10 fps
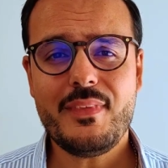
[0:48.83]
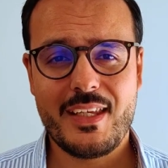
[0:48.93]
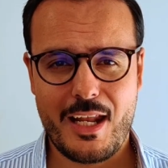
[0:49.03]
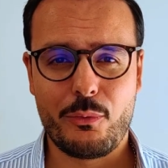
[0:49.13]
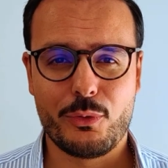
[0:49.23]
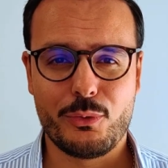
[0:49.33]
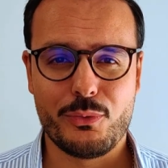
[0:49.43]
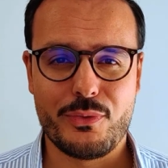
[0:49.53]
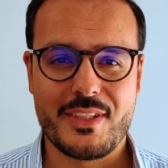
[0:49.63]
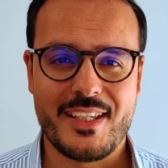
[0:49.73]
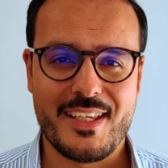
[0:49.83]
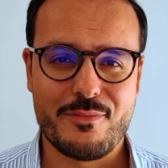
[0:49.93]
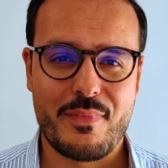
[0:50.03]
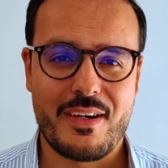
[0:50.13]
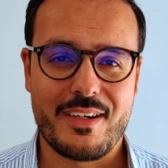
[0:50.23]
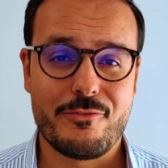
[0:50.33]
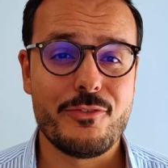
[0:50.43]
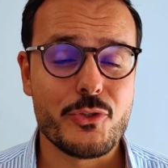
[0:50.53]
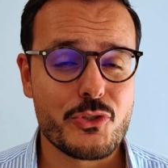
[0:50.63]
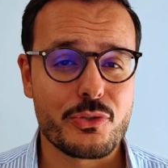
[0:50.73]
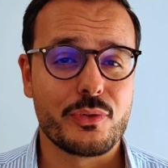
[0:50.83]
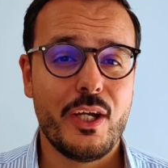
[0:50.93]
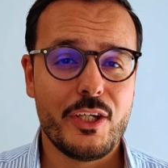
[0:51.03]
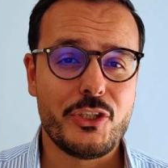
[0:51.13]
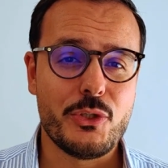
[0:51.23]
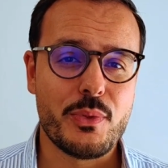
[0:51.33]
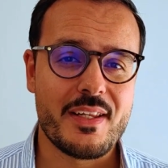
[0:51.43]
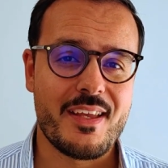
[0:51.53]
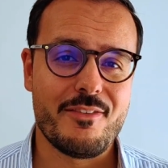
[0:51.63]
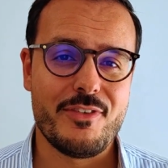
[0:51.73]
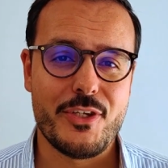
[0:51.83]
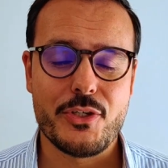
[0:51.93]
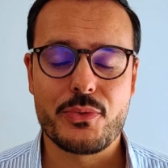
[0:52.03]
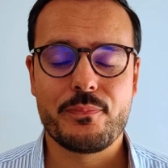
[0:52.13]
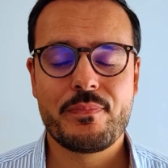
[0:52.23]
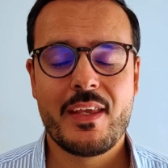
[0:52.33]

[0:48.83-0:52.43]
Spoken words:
and I will include in my future Q&A video.